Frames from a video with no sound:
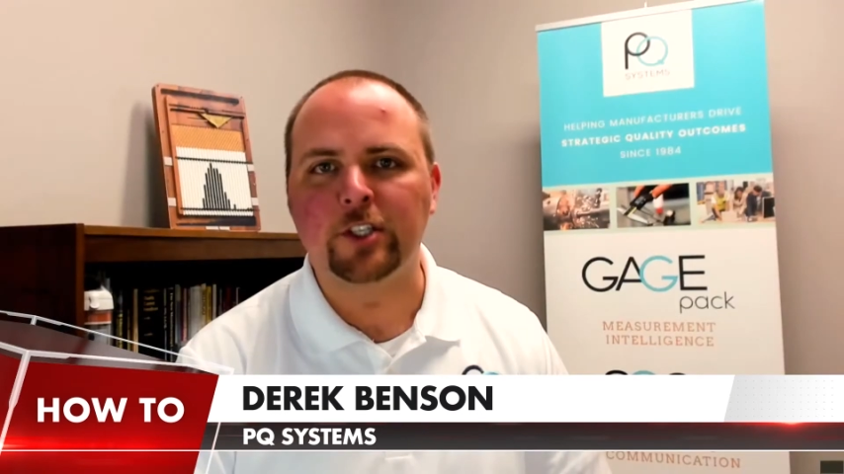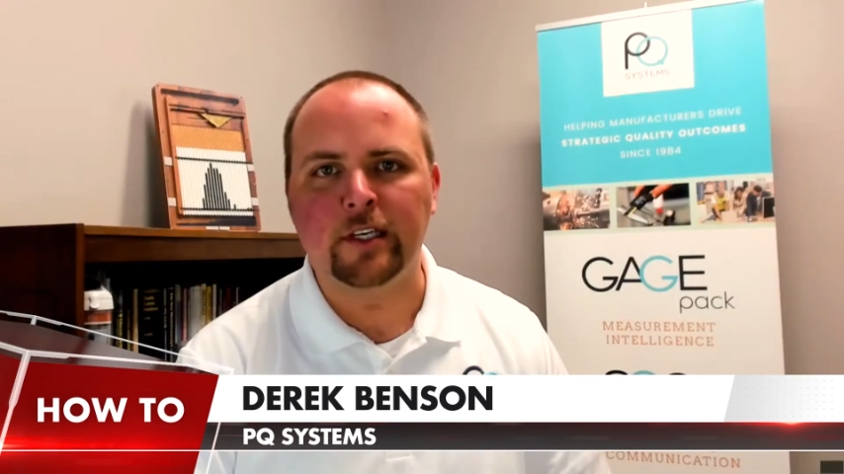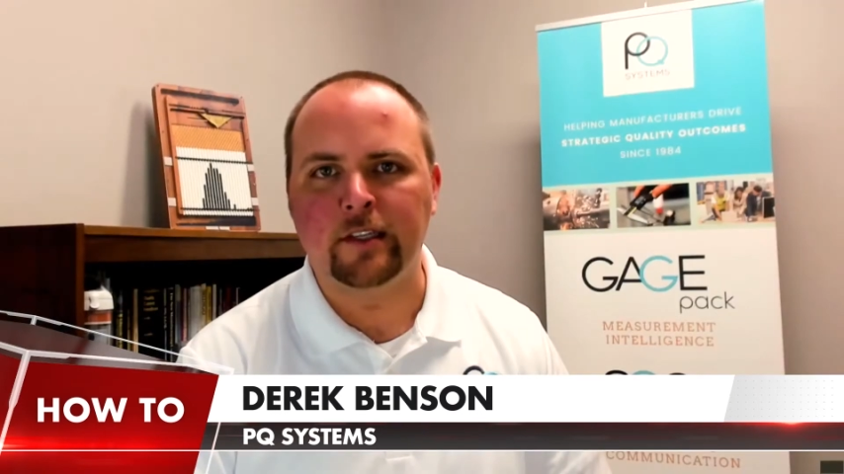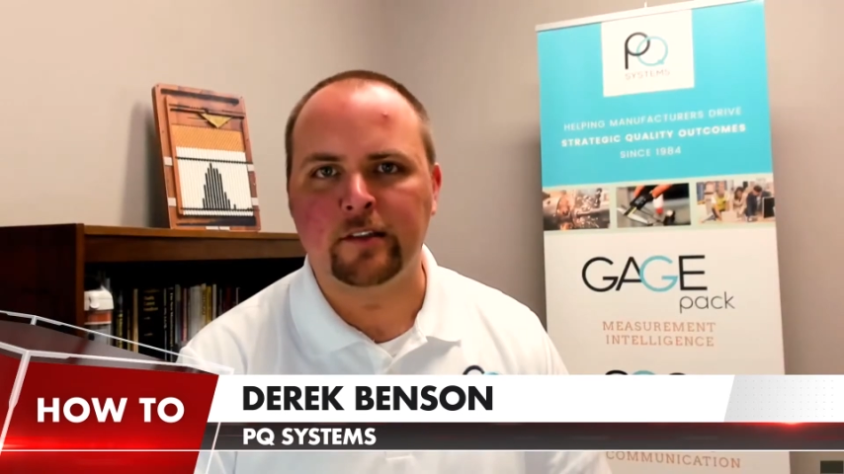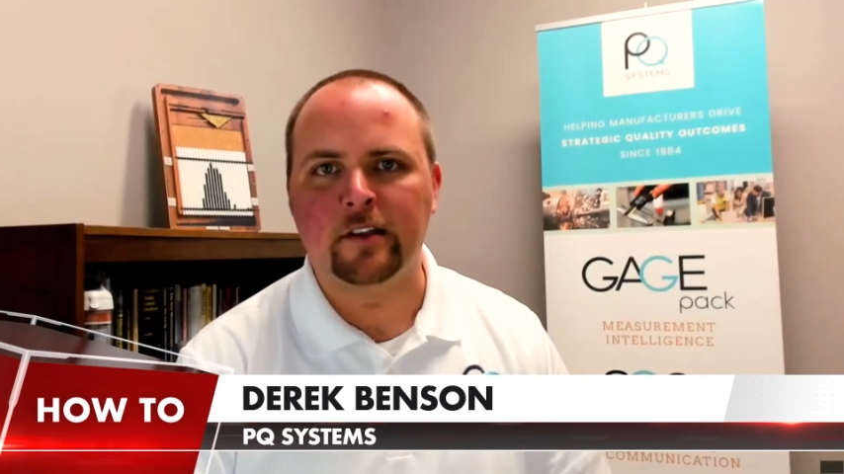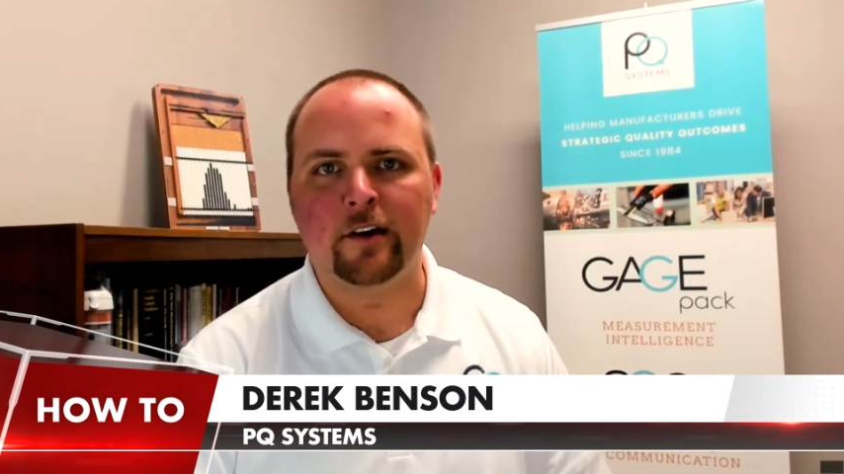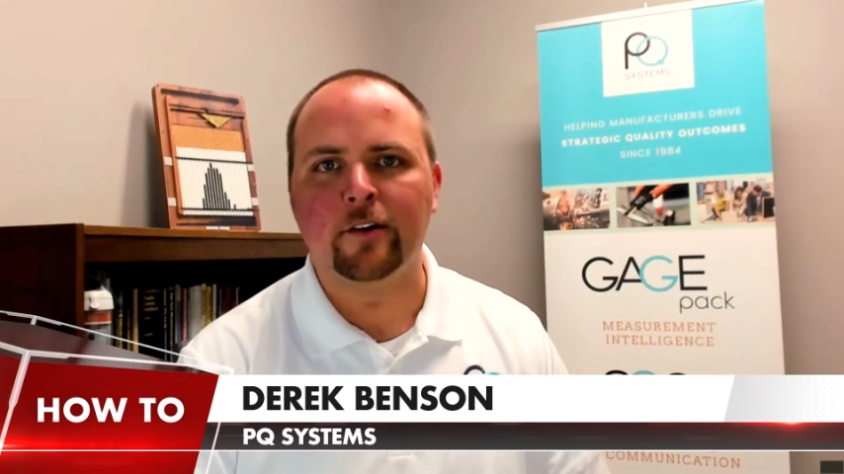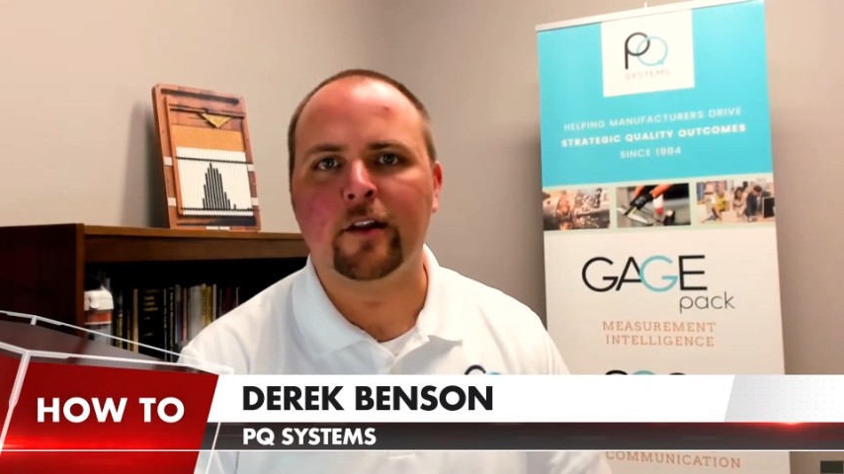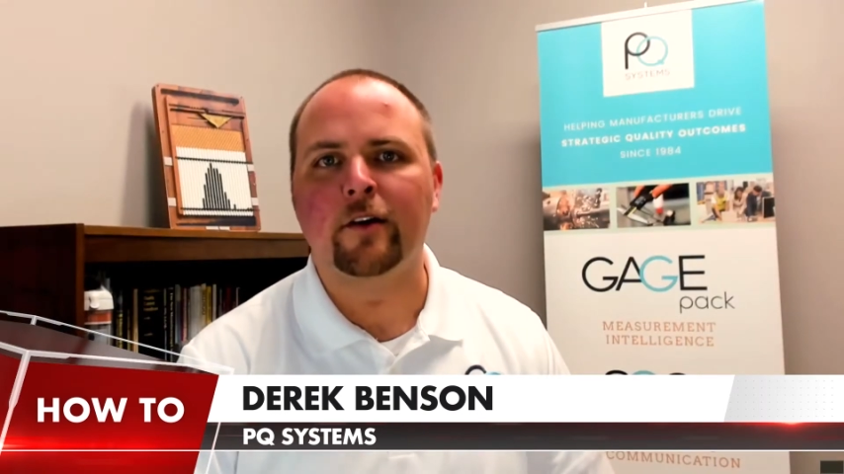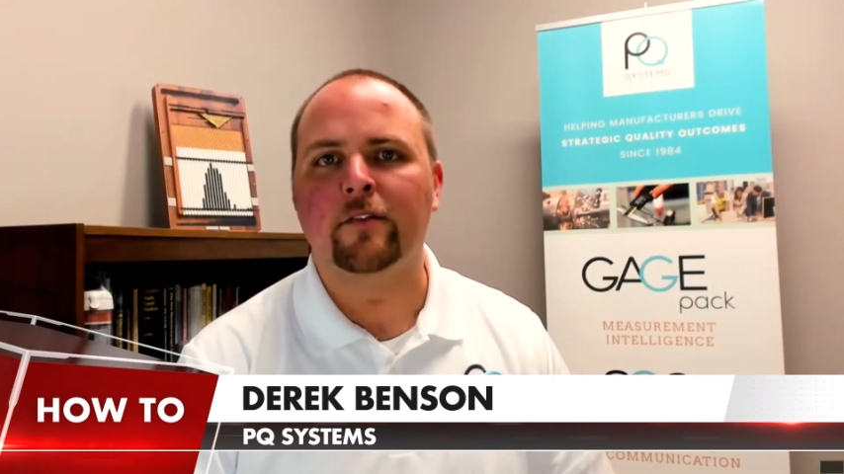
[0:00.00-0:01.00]
the machines. They
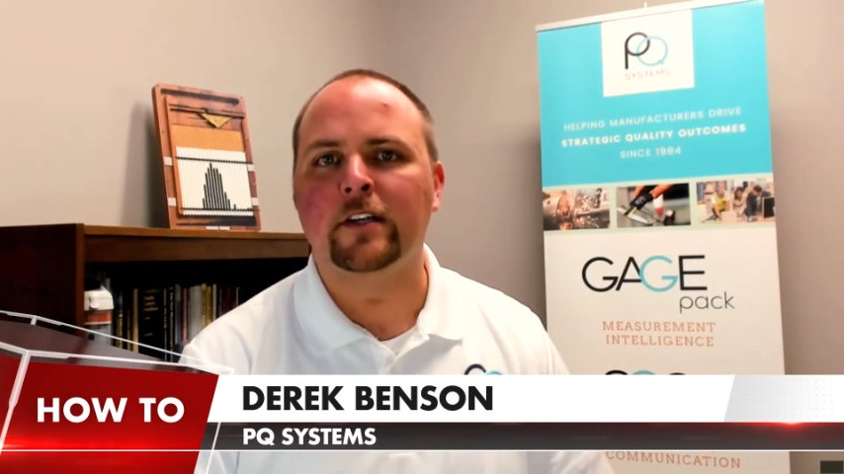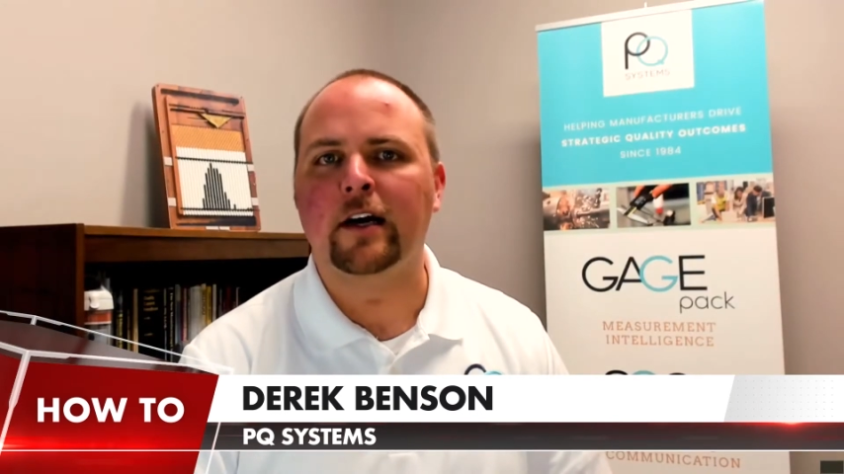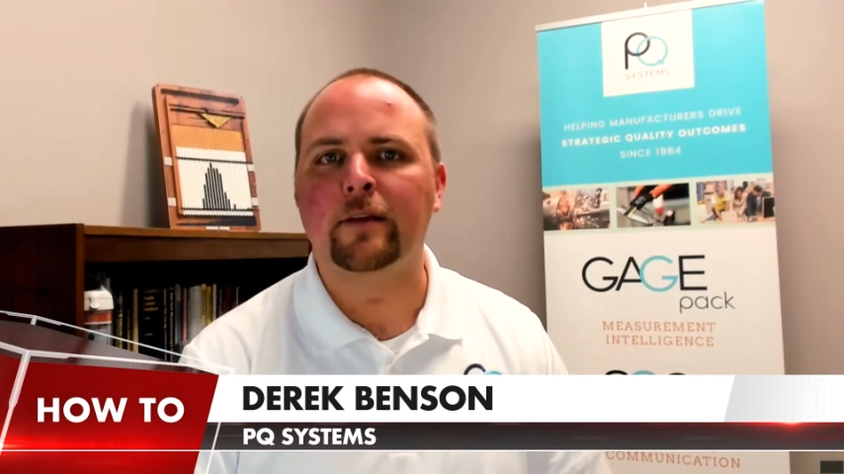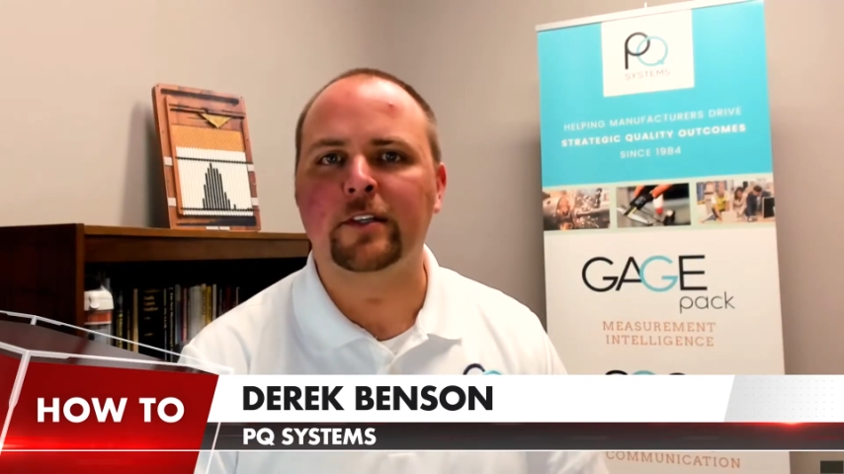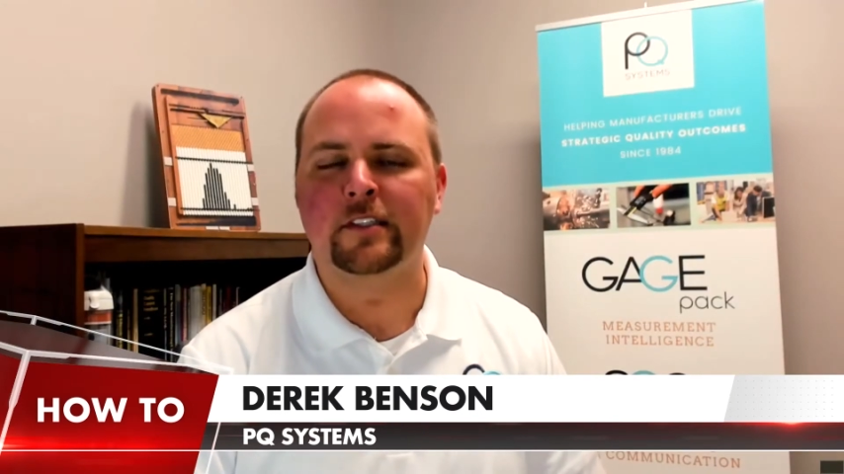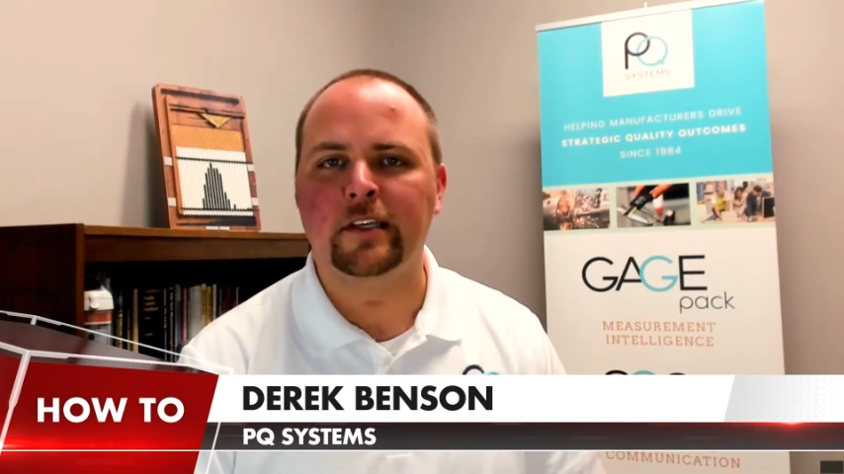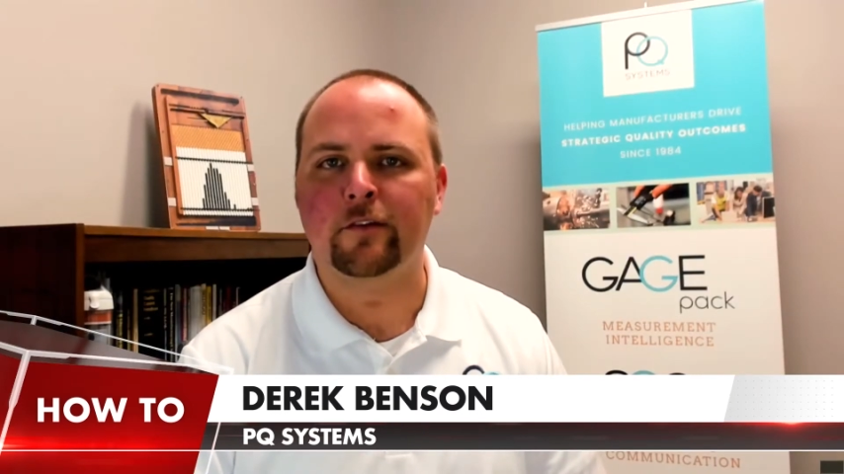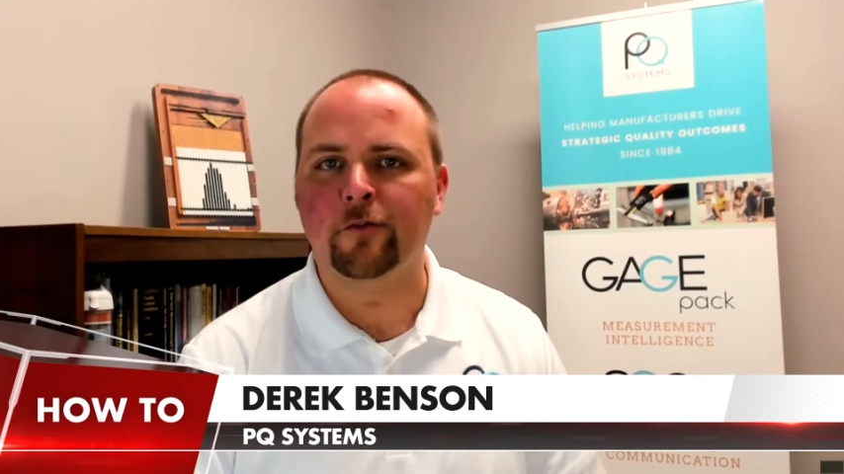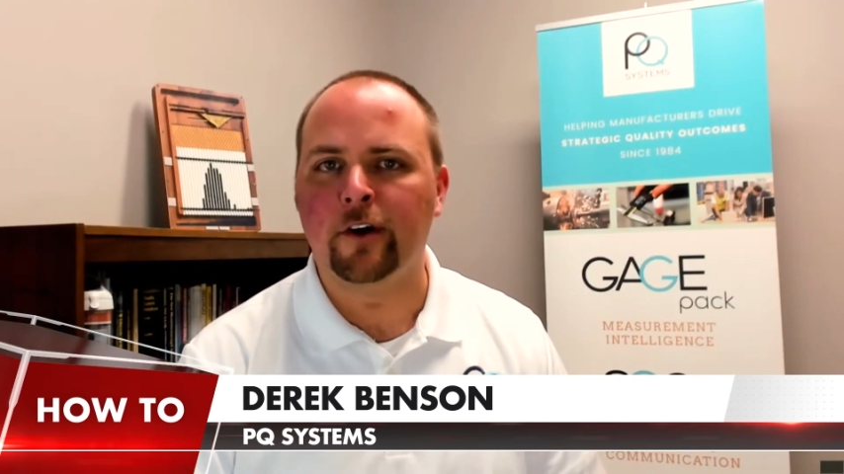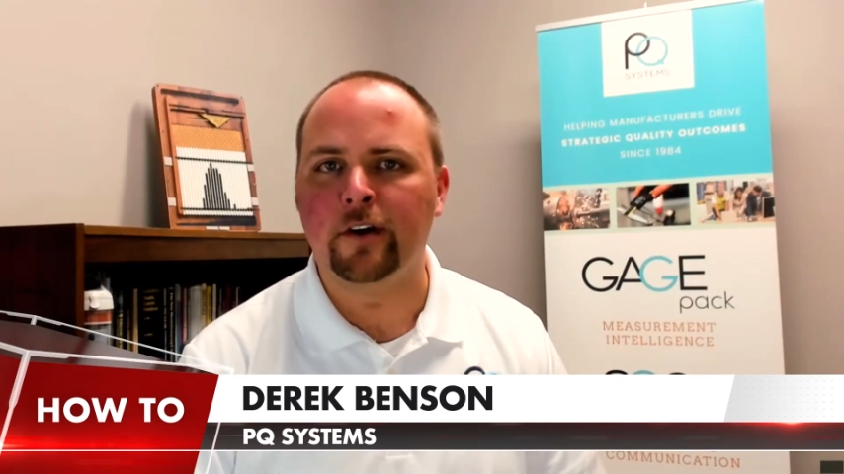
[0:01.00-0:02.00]
don't they don't have time to sit
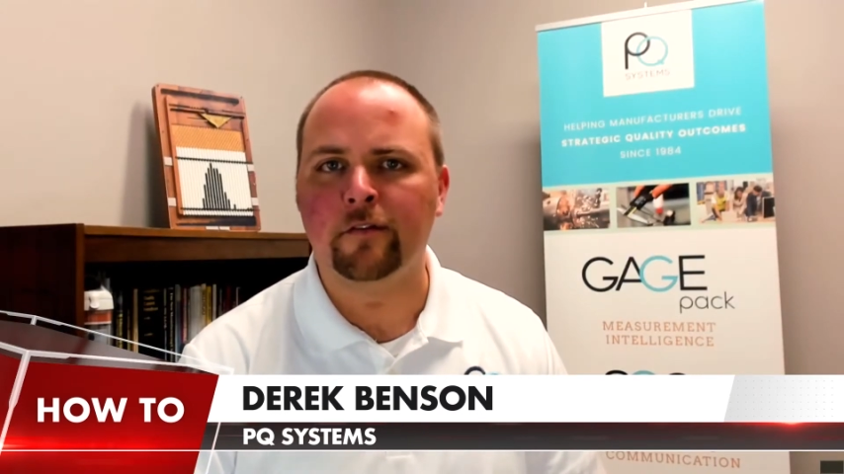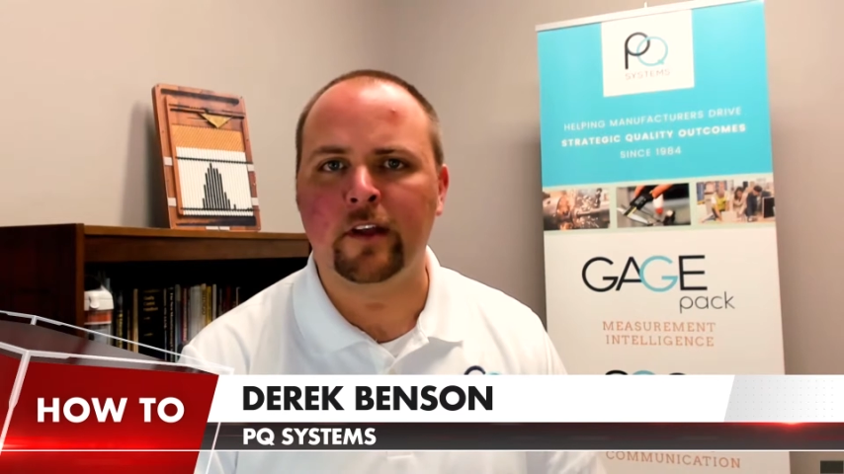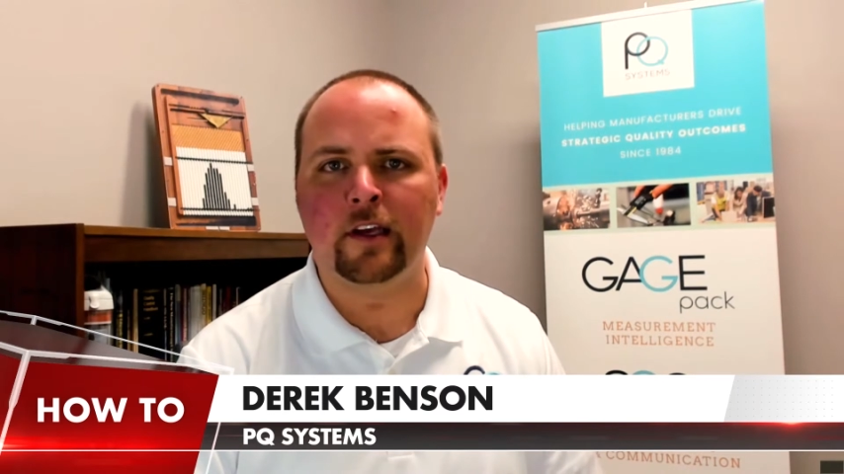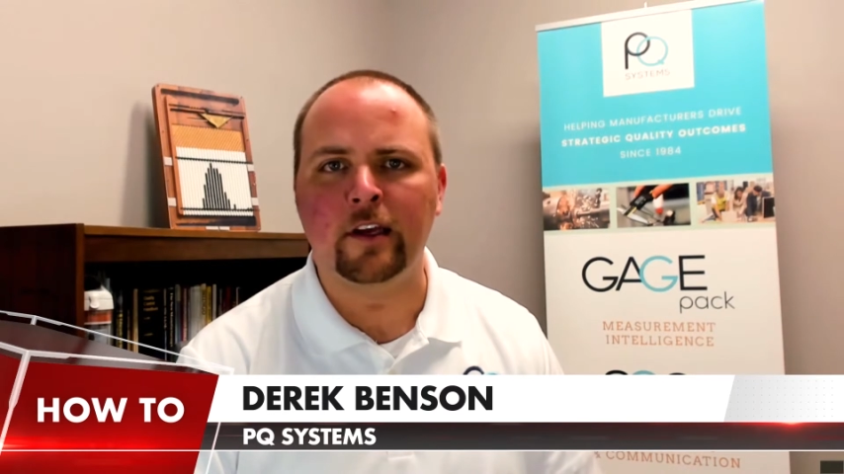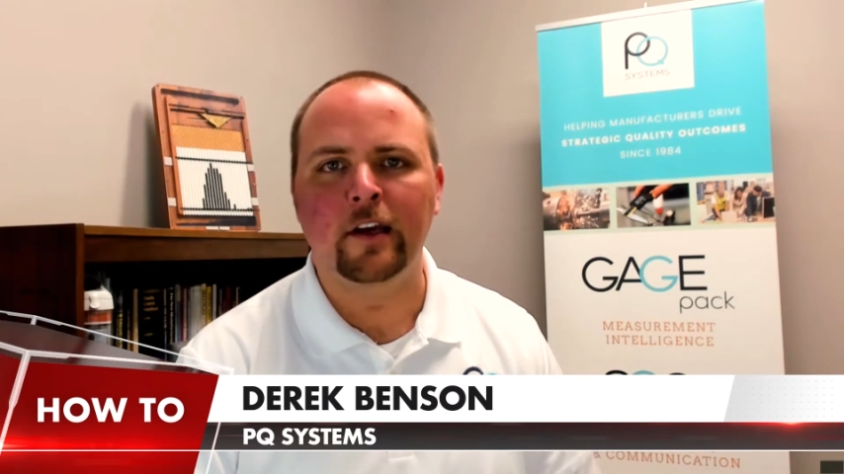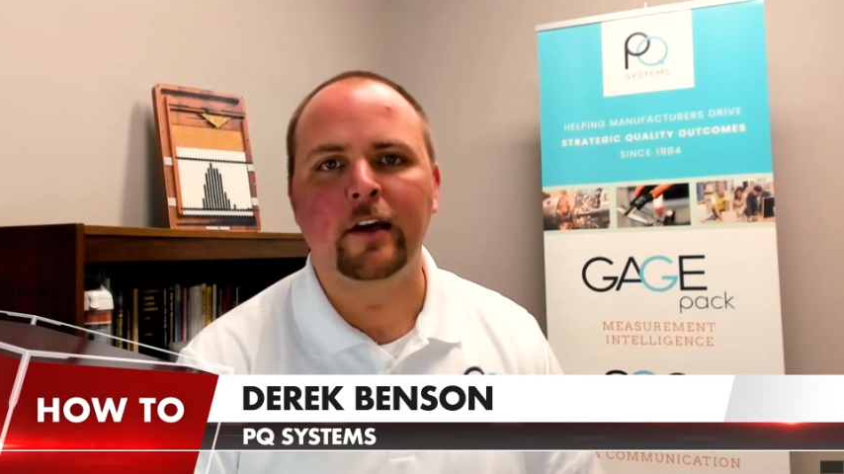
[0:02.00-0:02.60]
in front of the